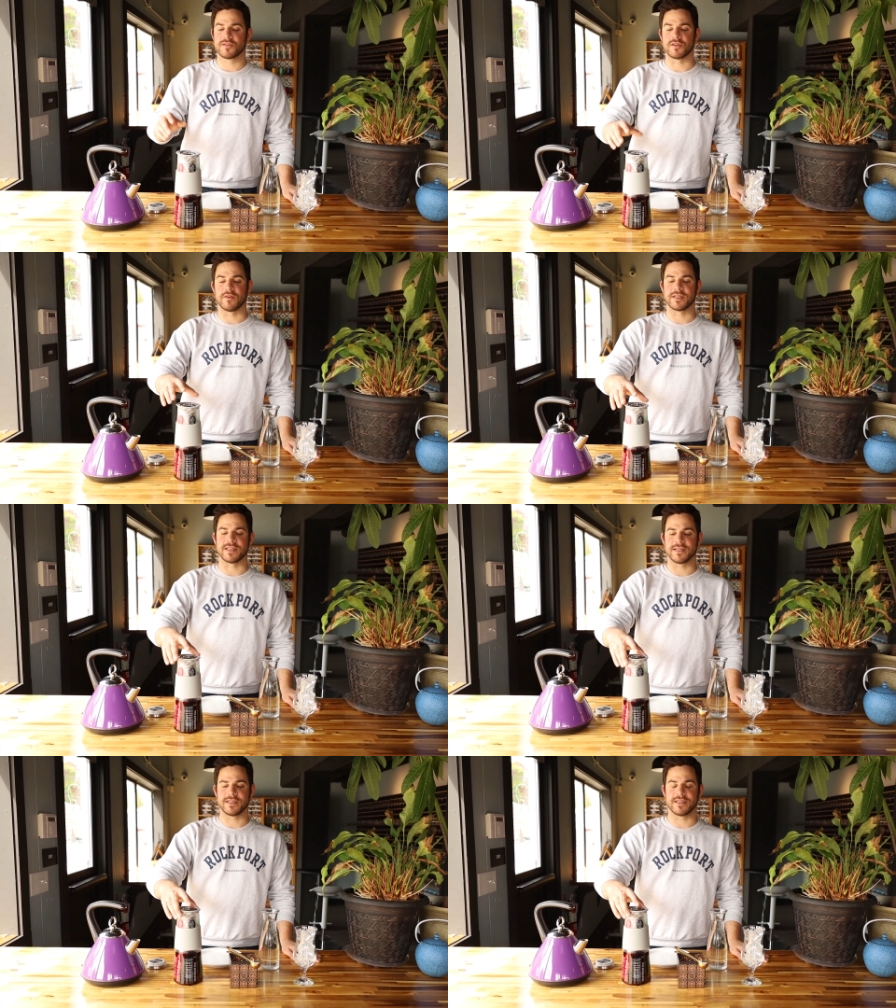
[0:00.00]
So our
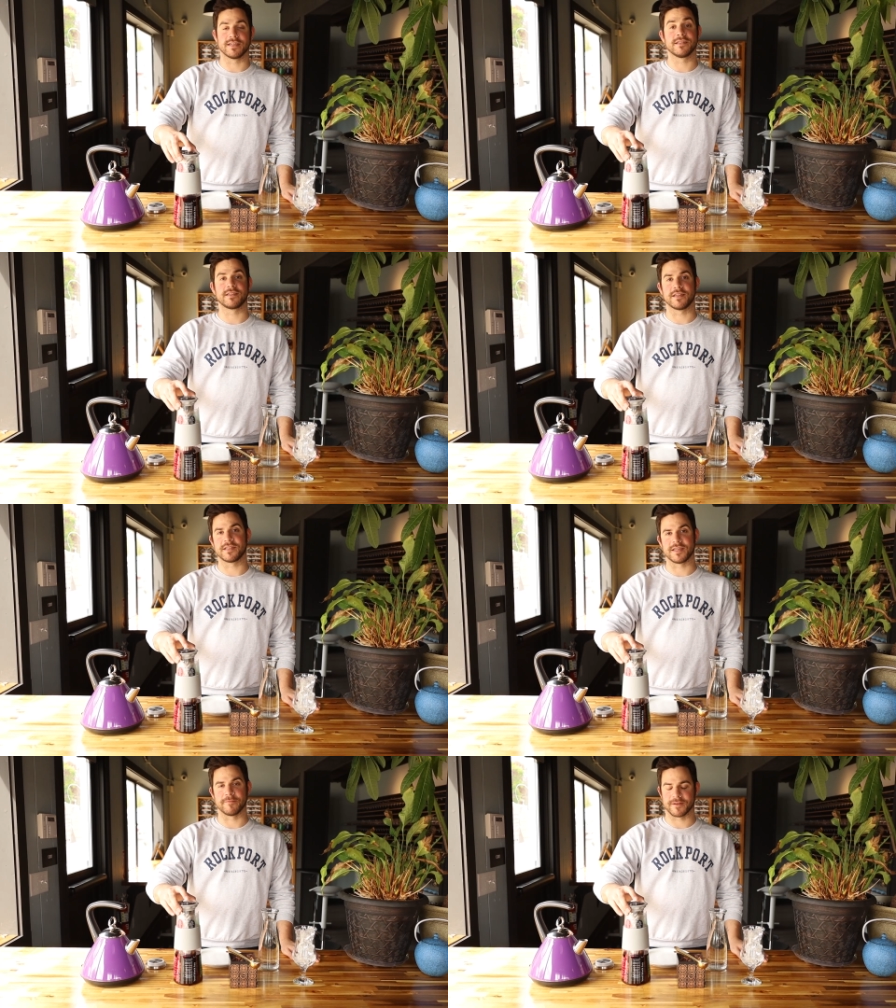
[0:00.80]
tea is done
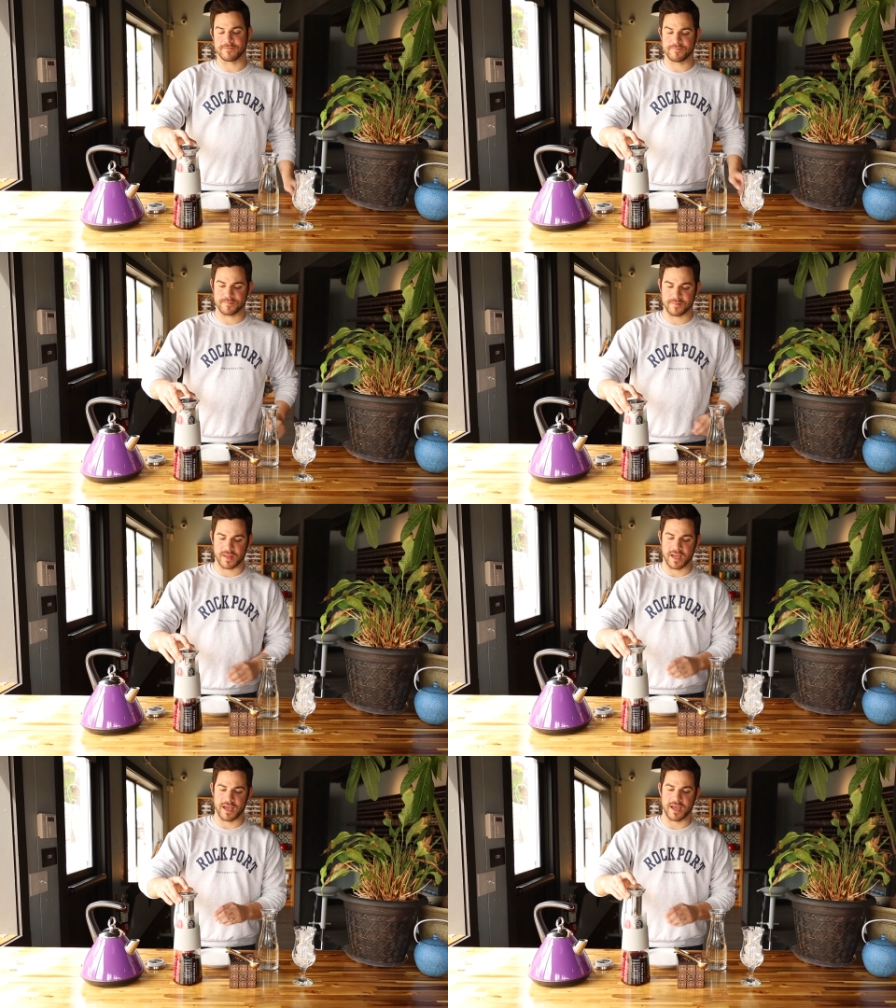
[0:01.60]
steeping,
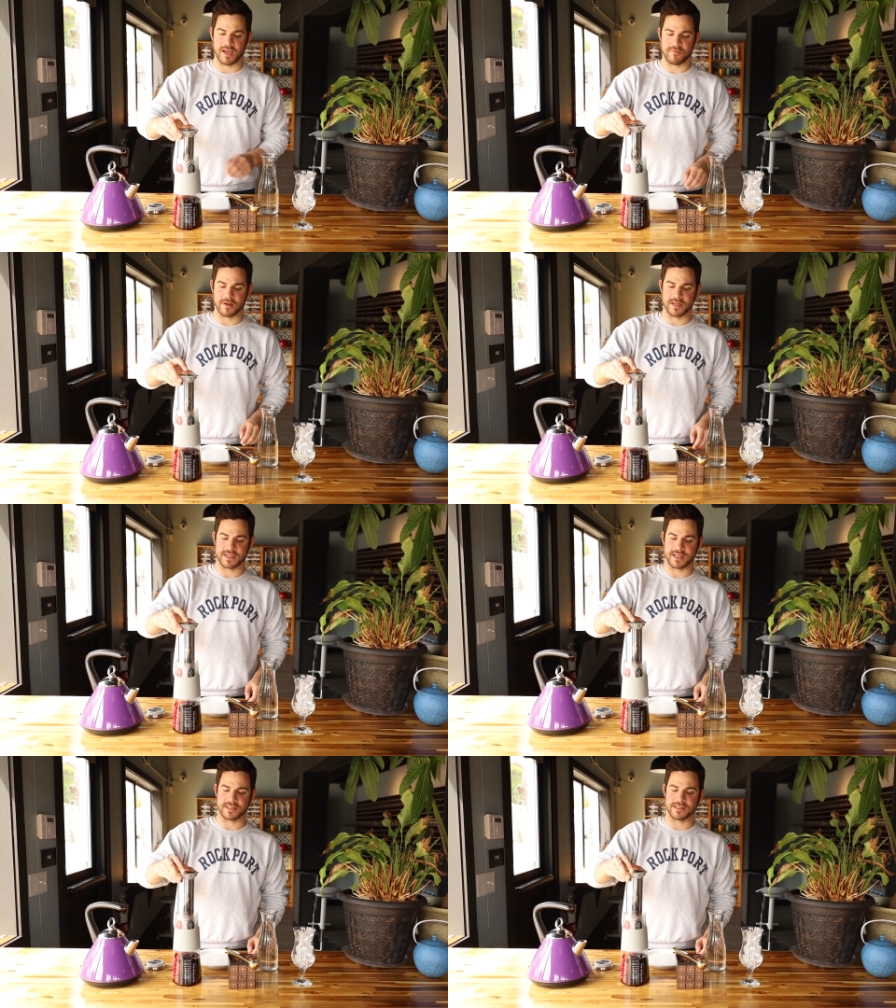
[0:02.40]
and we're gonna
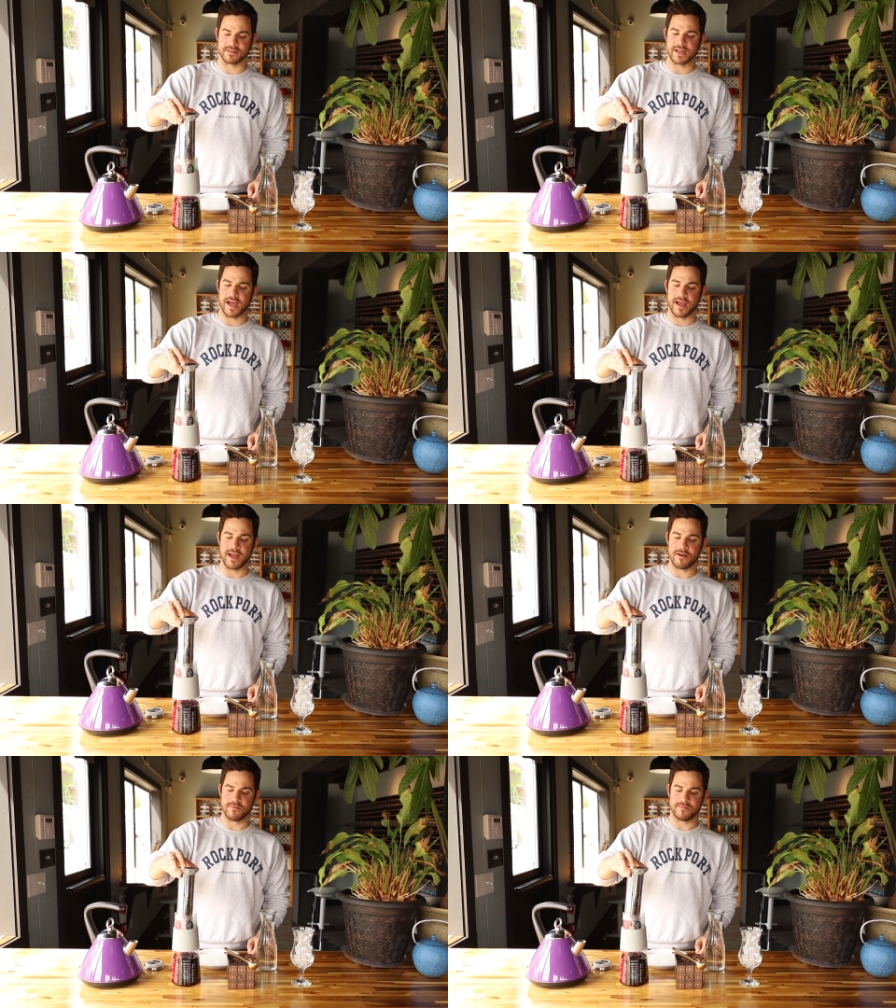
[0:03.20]
take this little guy
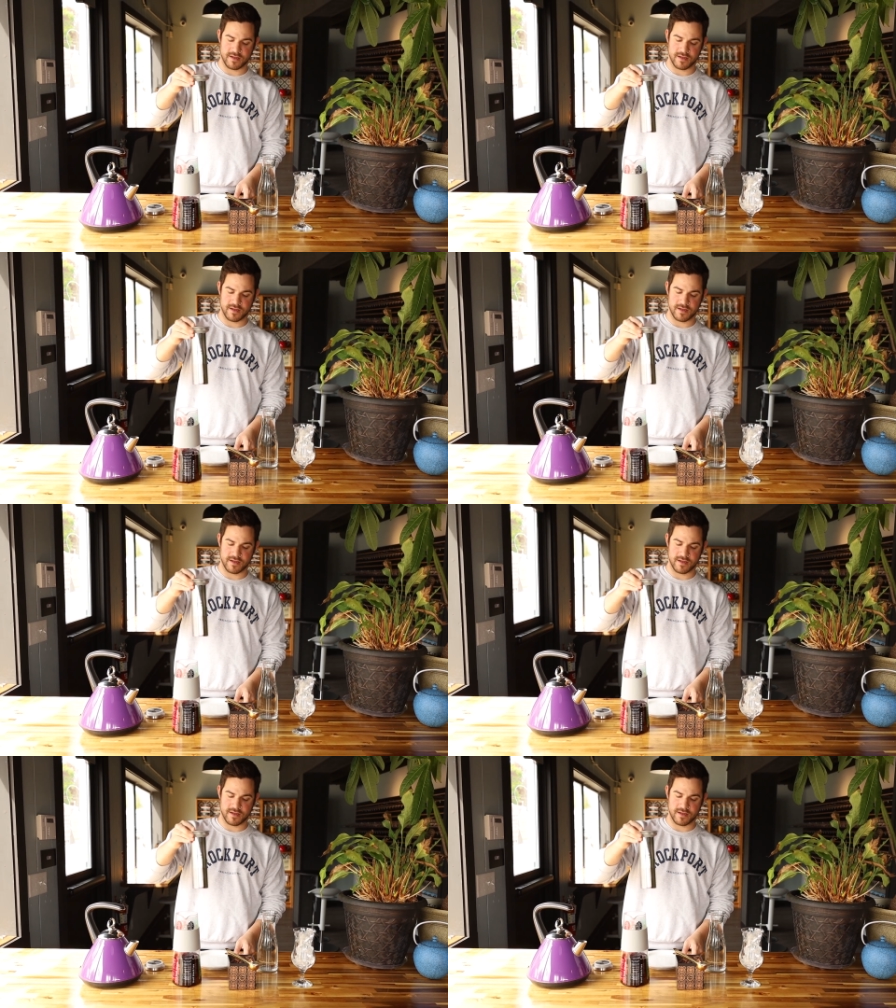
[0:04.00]
out,